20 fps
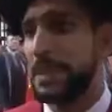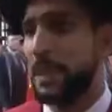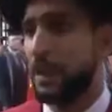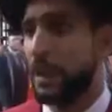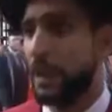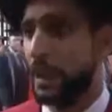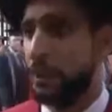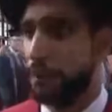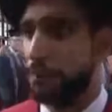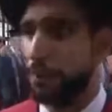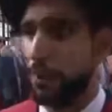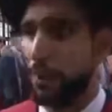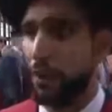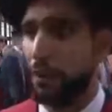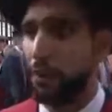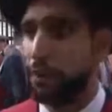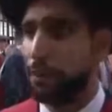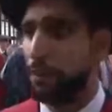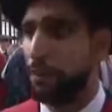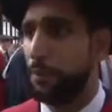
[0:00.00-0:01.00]

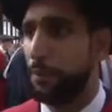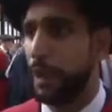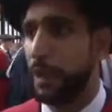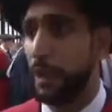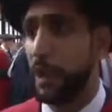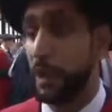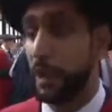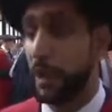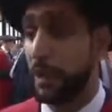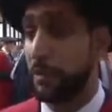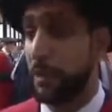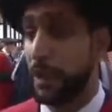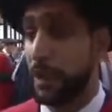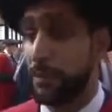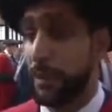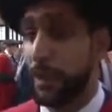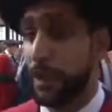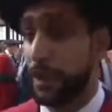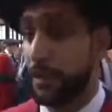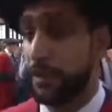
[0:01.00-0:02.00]
Pacquiao. I like
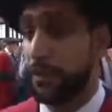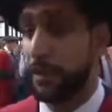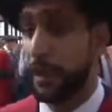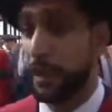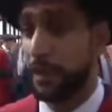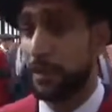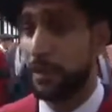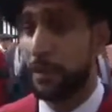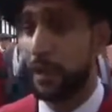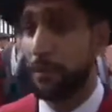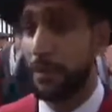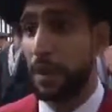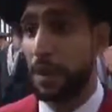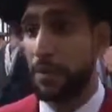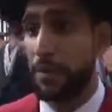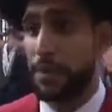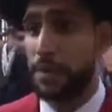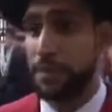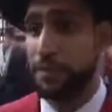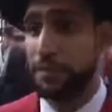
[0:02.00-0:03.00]
Manny Pacquiao fight. I think that'll be
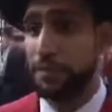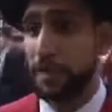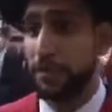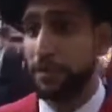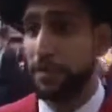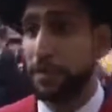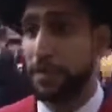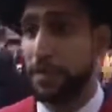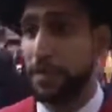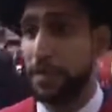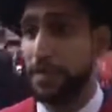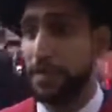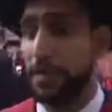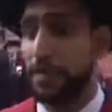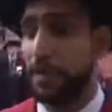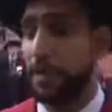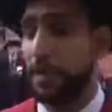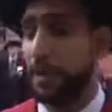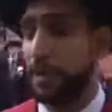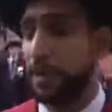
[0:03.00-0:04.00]
an amazing fight for me.
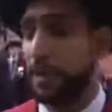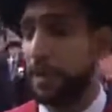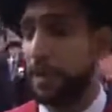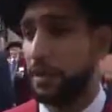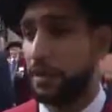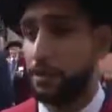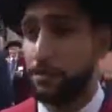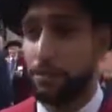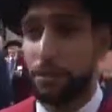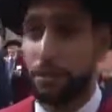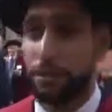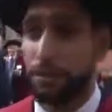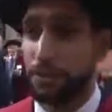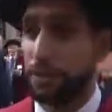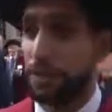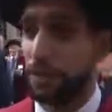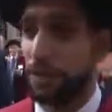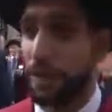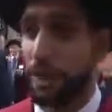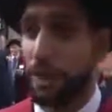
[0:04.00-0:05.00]
Brook's
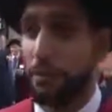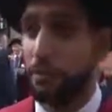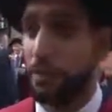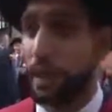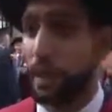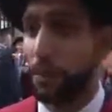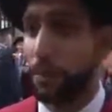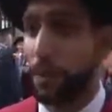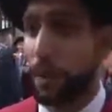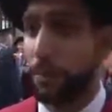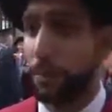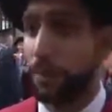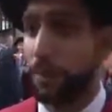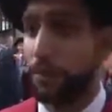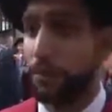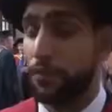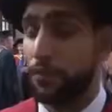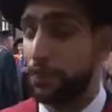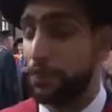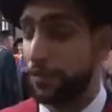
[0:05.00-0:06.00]
another name that could happen
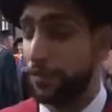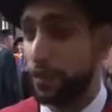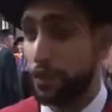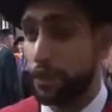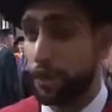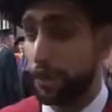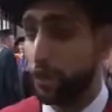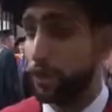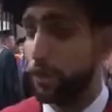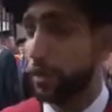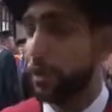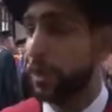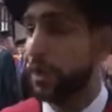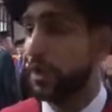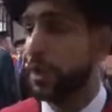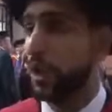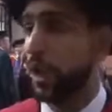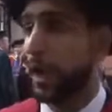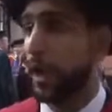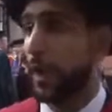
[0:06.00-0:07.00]
in the future for sure.
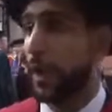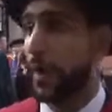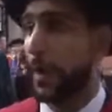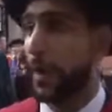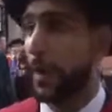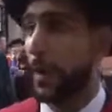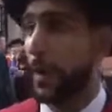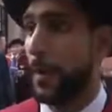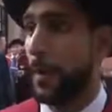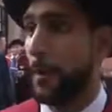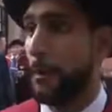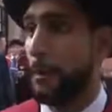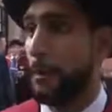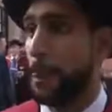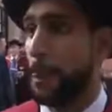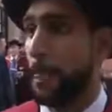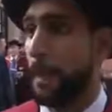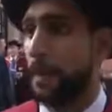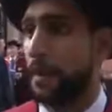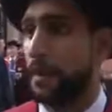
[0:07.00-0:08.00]

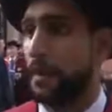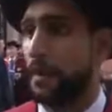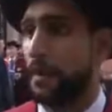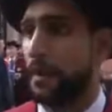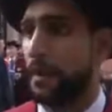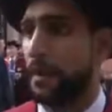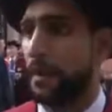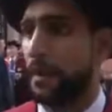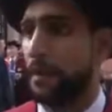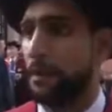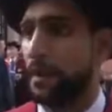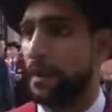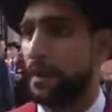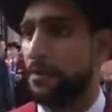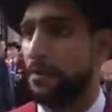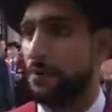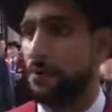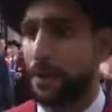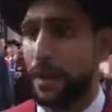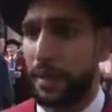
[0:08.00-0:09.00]
And I
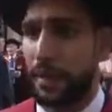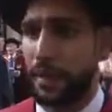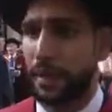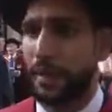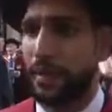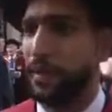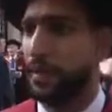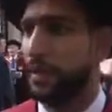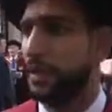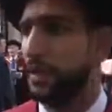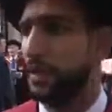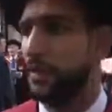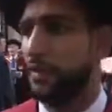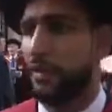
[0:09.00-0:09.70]
mean Bradley.